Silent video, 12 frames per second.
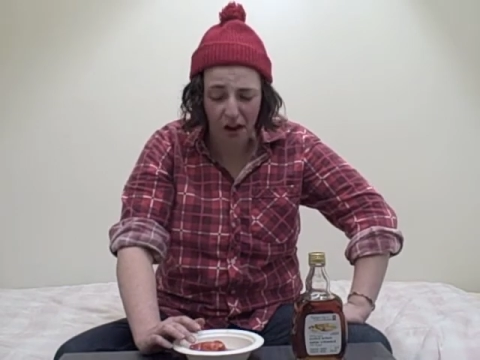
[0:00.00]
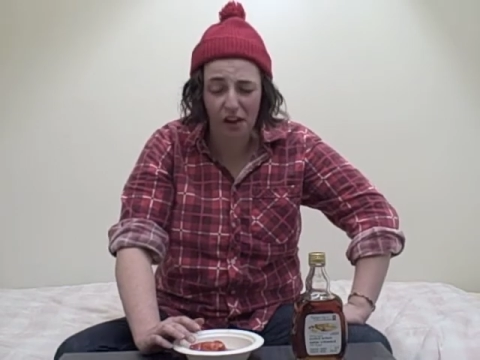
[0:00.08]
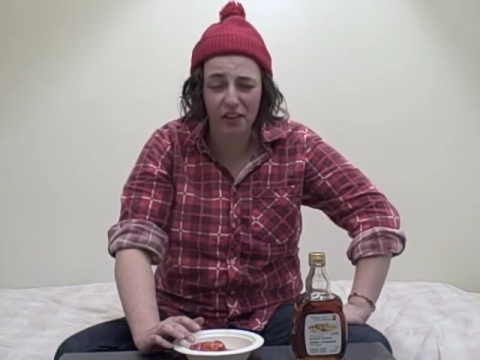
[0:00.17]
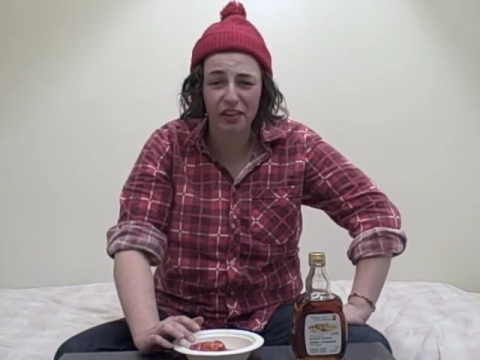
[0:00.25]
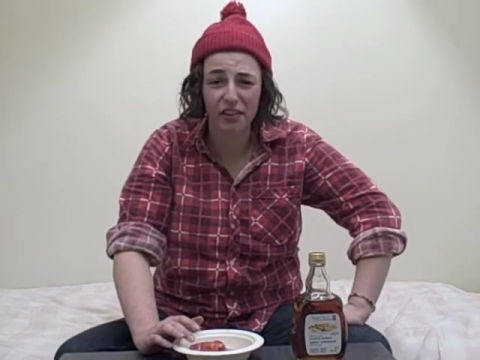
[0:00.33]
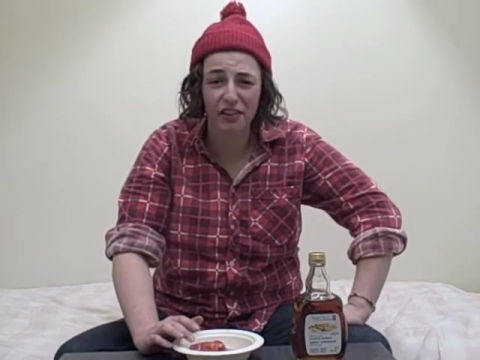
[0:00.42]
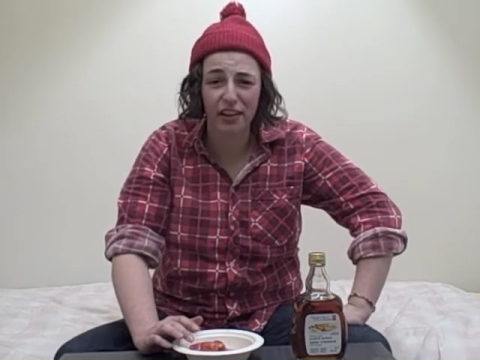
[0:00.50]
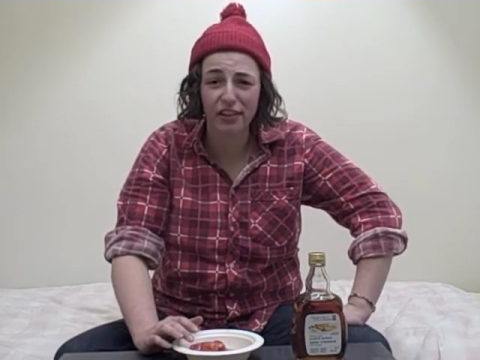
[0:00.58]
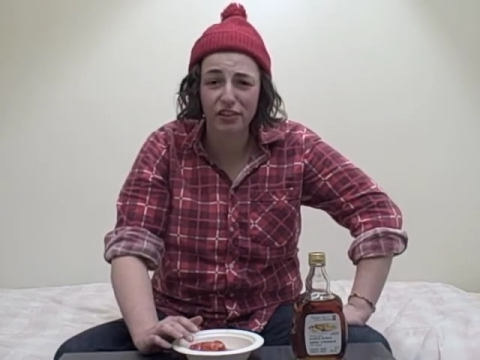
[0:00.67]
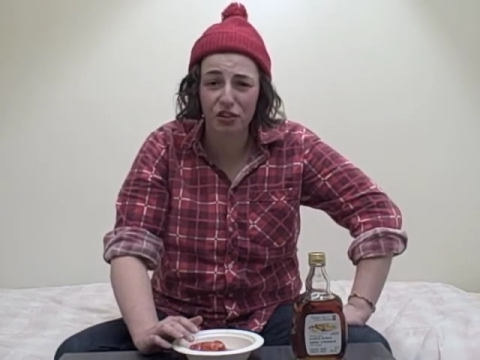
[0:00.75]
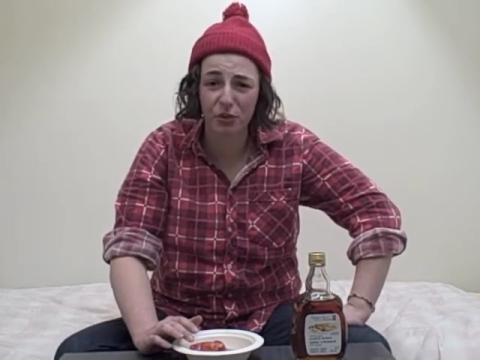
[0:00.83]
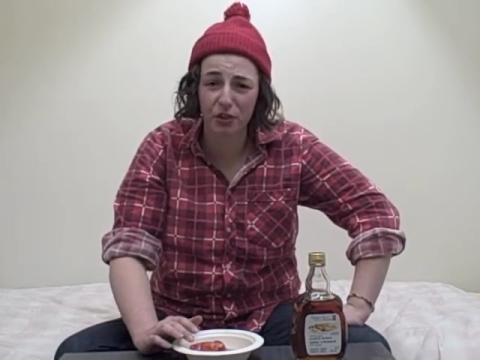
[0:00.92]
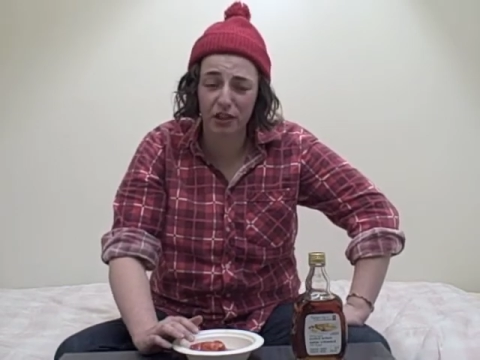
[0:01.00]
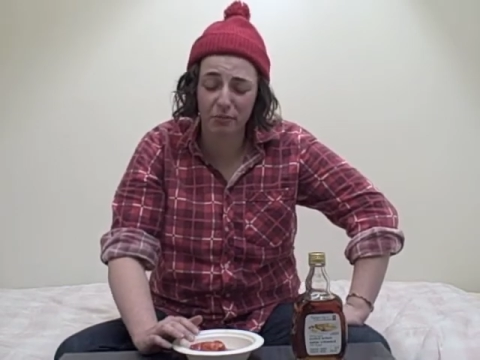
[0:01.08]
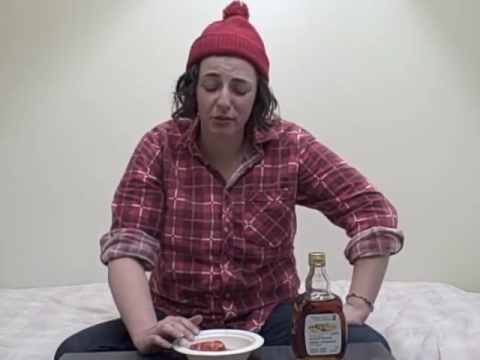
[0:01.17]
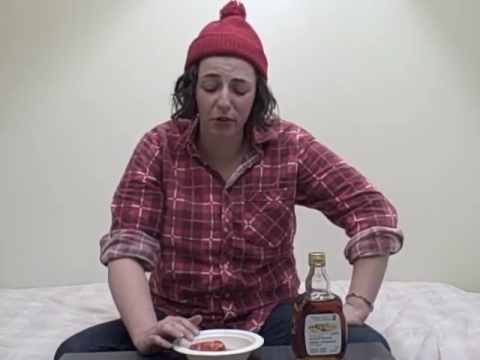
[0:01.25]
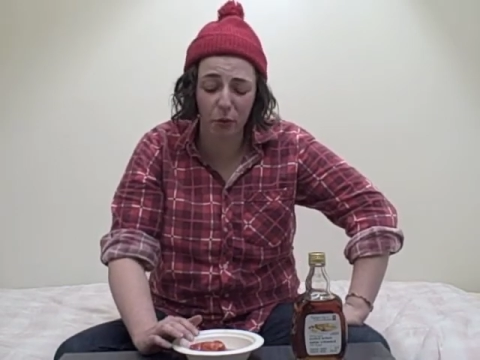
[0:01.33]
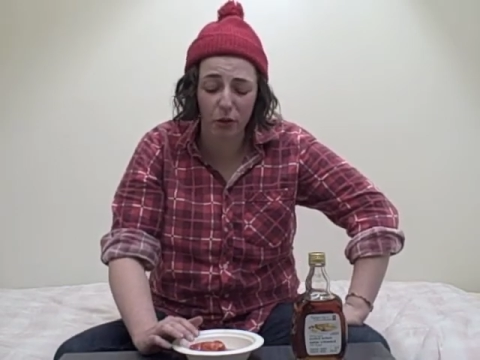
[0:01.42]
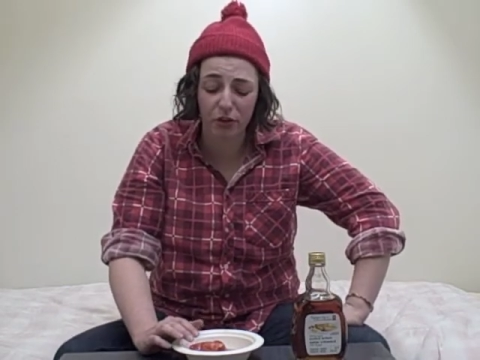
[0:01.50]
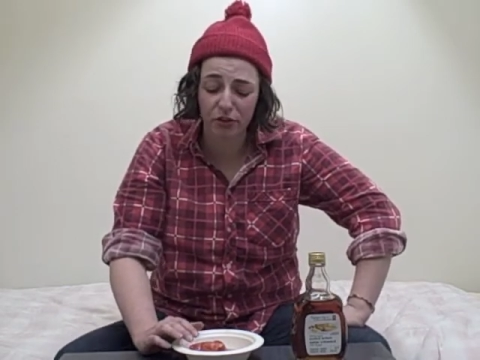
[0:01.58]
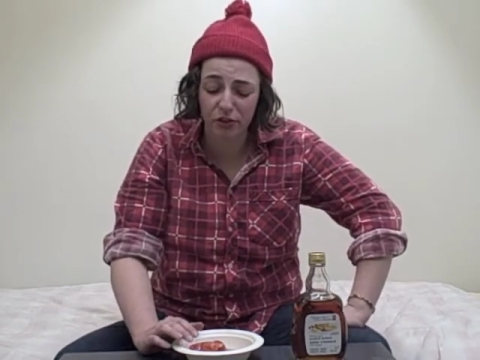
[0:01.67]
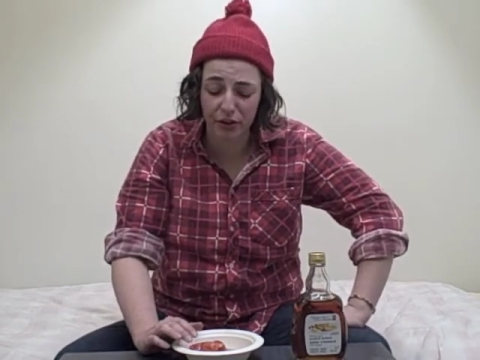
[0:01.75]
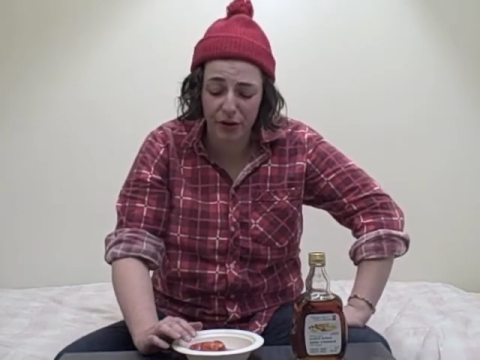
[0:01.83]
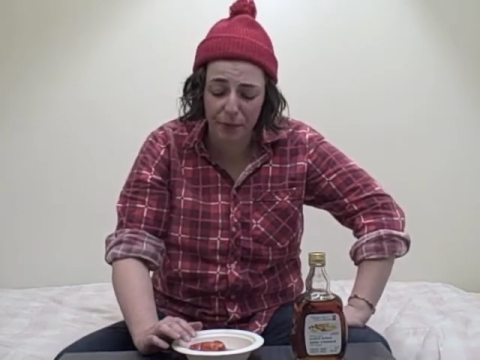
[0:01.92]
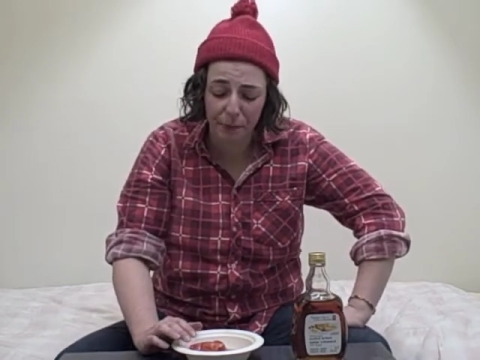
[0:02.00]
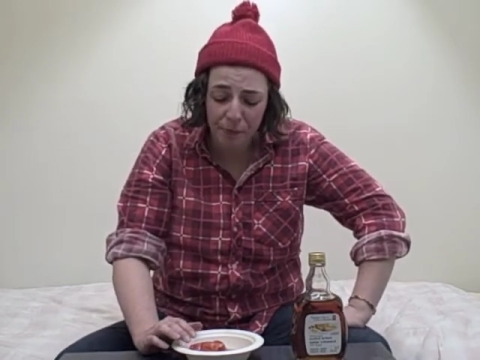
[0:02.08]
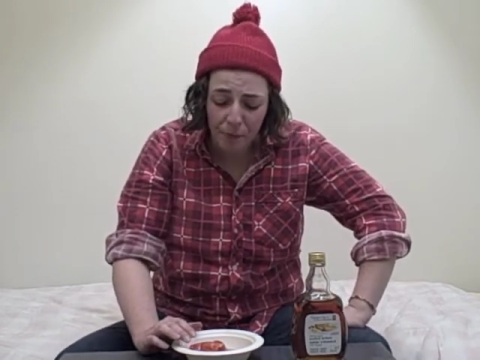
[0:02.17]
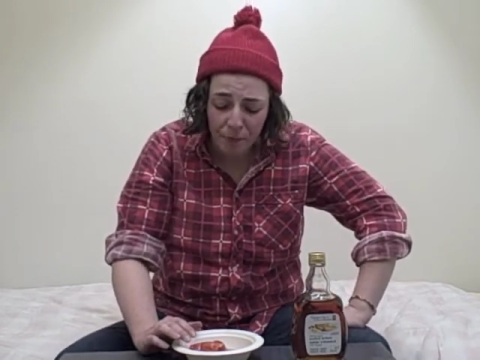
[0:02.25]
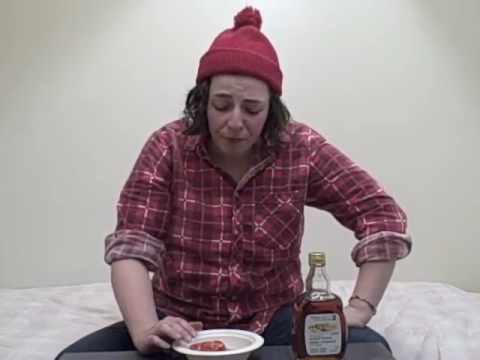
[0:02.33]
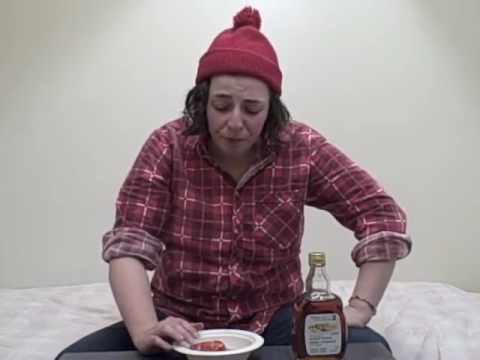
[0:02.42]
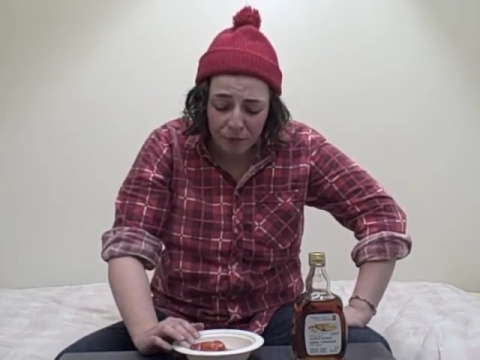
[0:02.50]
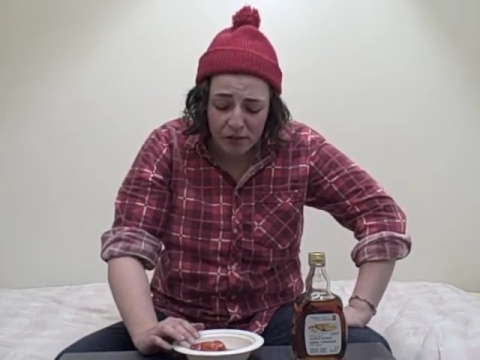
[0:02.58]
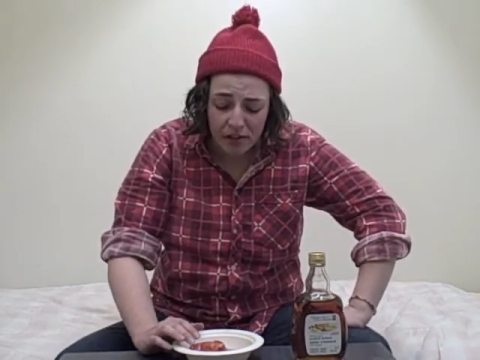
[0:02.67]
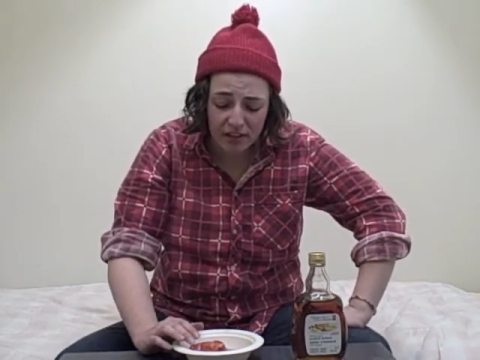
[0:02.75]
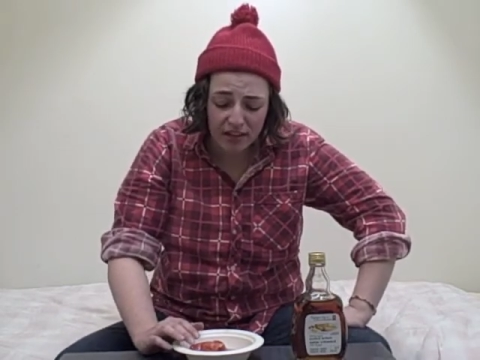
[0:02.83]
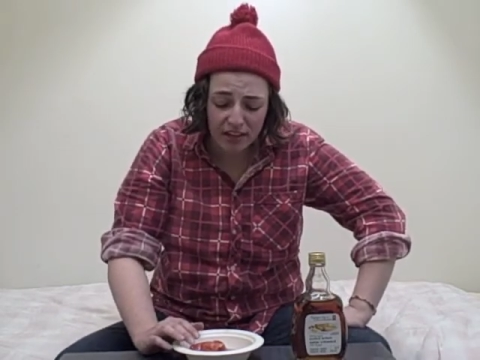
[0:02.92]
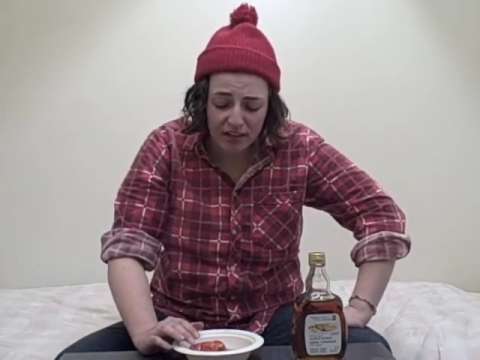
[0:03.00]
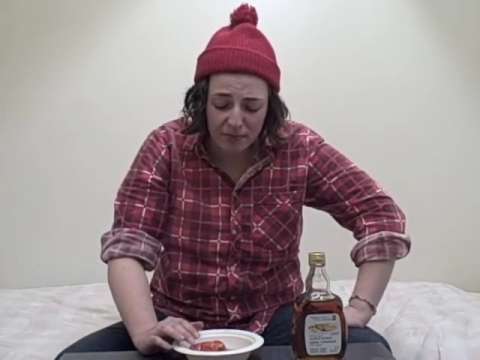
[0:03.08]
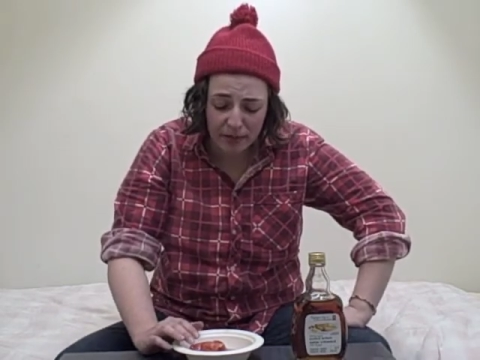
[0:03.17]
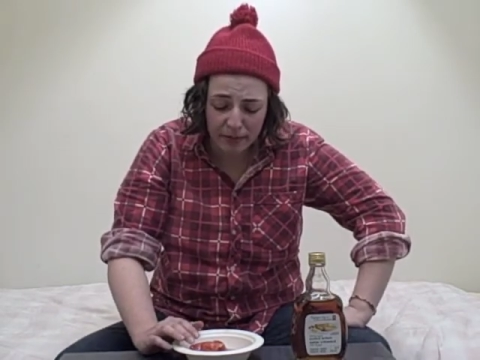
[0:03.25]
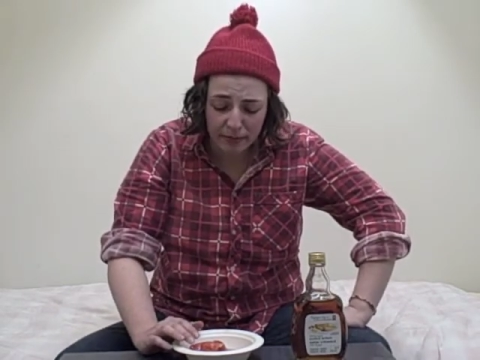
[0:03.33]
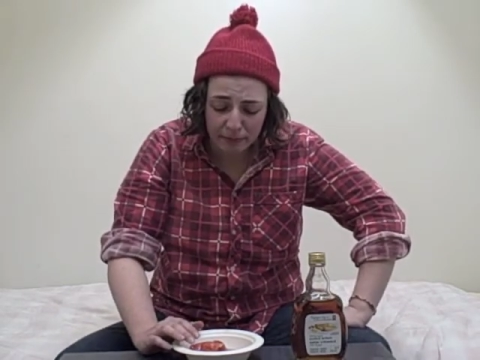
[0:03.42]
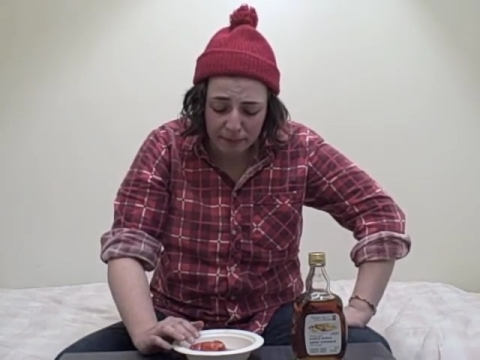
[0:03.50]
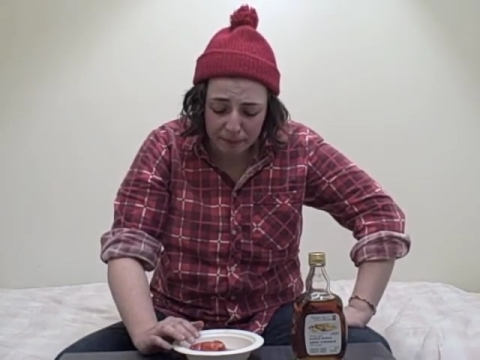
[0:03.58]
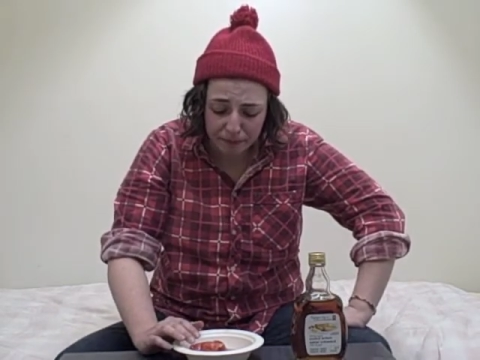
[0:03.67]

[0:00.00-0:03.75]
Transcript: I think the last two are going to be the worst though, because they've been